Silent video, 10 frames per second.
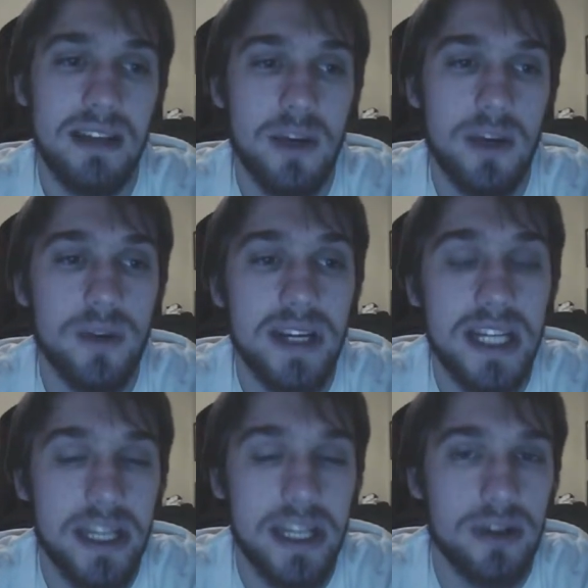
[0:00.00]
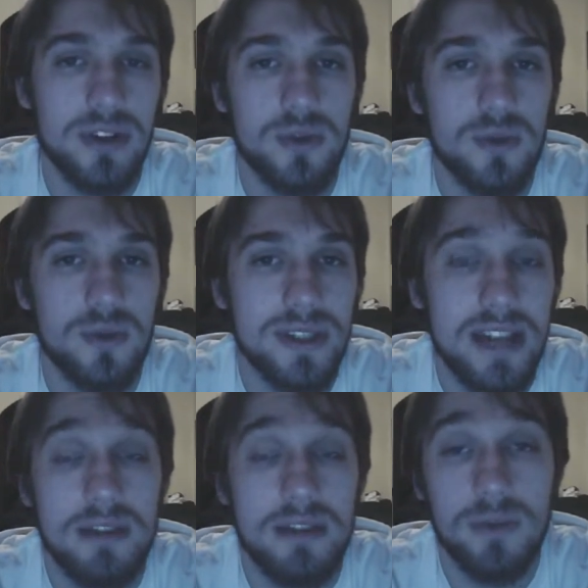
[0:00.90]
It would adhere to a
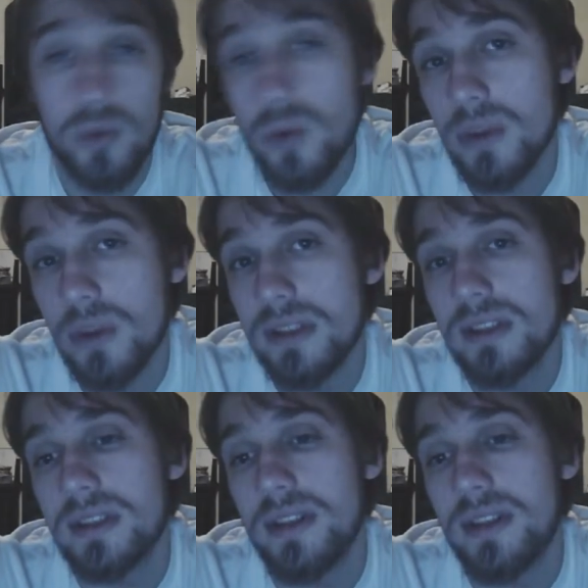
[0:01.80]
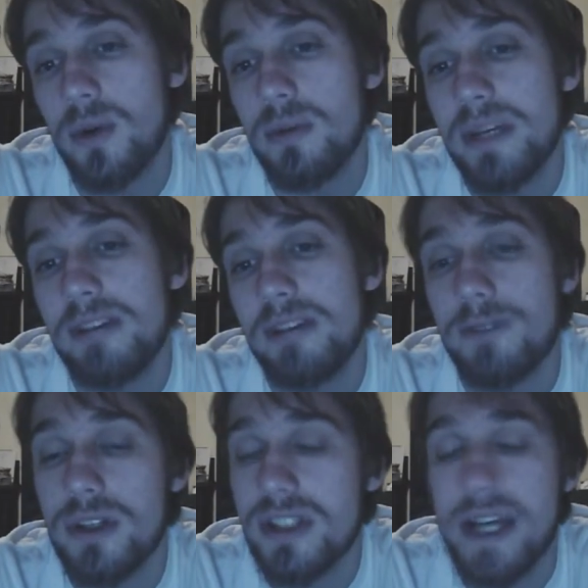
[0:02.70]
set of rules. There would be a
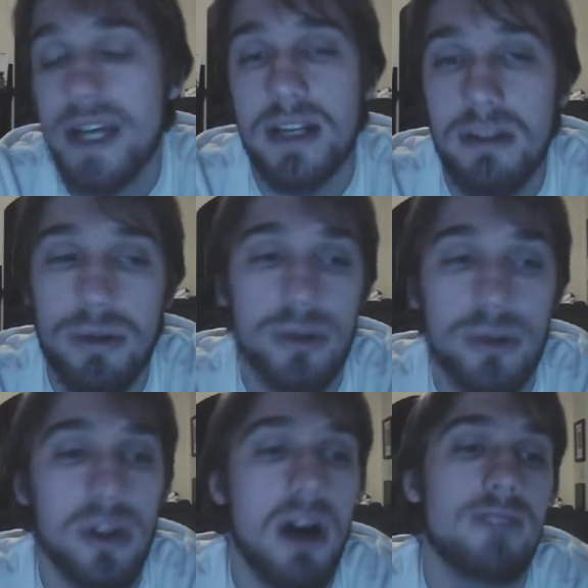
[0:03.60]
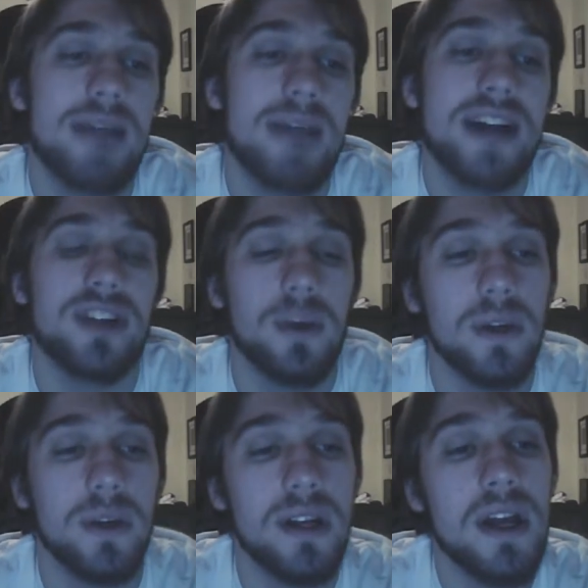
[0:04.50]
first, second, and third law of magic. It
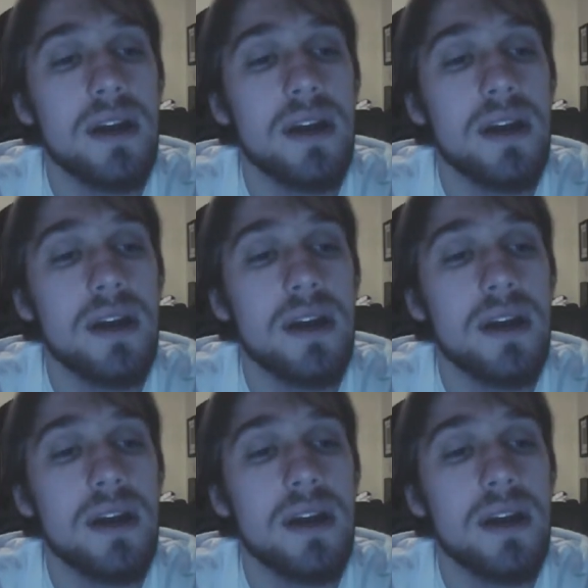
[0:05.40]
would